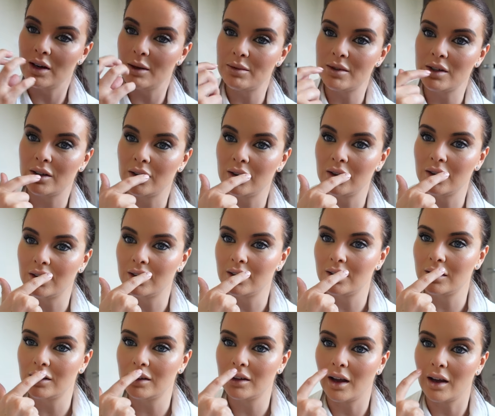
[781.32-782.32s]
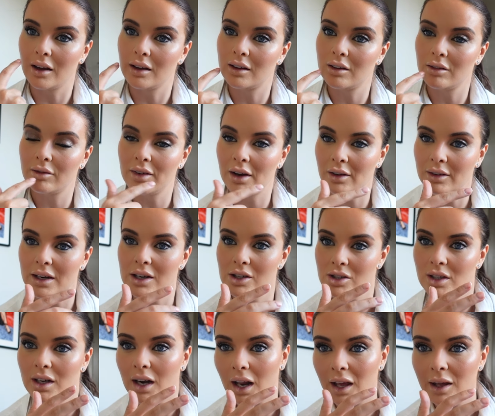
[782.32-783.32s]
lipstick on, like
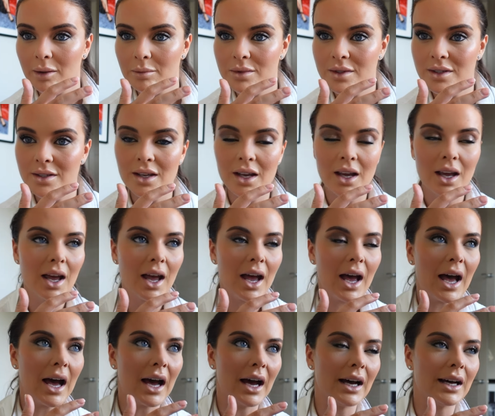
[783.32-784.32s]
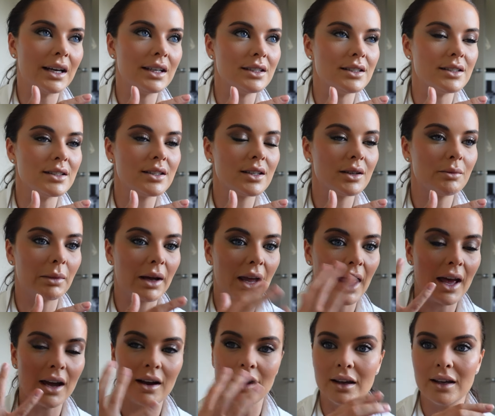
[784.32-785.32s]
foundation lips, and my
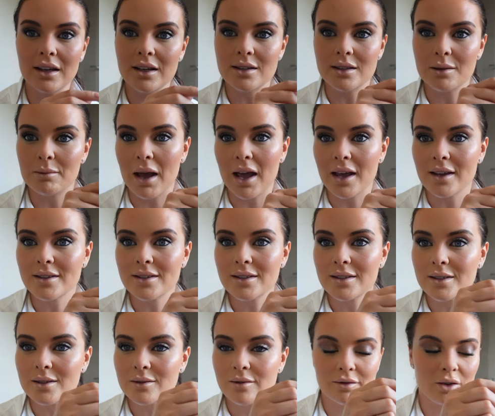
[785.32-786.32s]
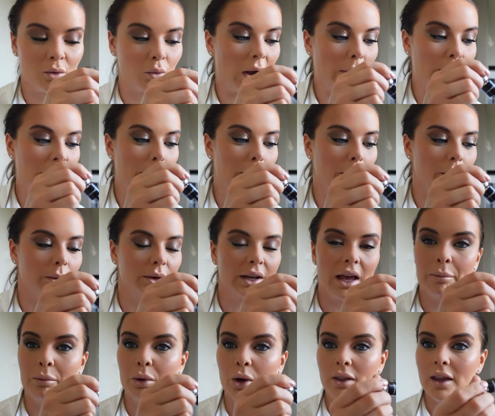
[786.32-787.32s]
hair is a mess from where people
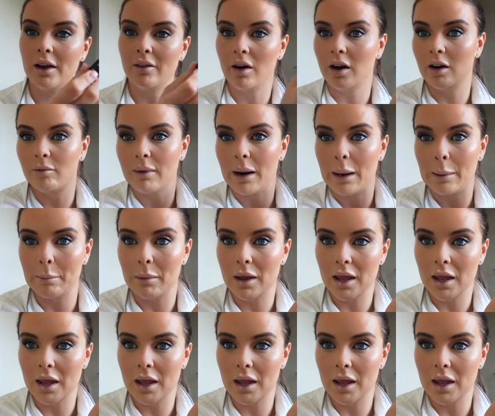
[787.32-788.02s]
kept putting their arm around